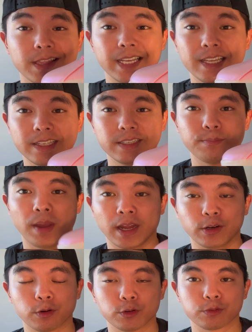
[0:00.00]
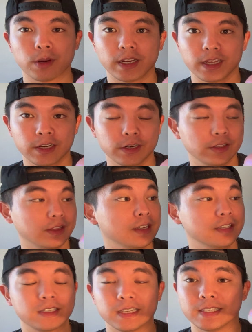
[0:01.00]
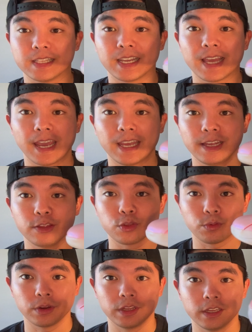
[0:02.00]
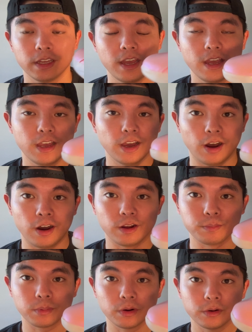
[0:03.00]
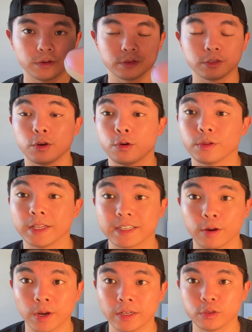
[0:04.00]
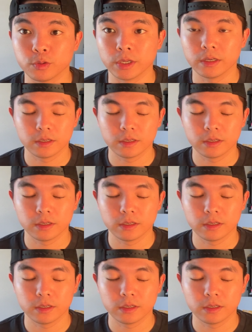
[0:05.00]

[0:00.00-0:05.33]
these bad girls right here. This is the KD3 Aunt Pearl, so let's get right into it.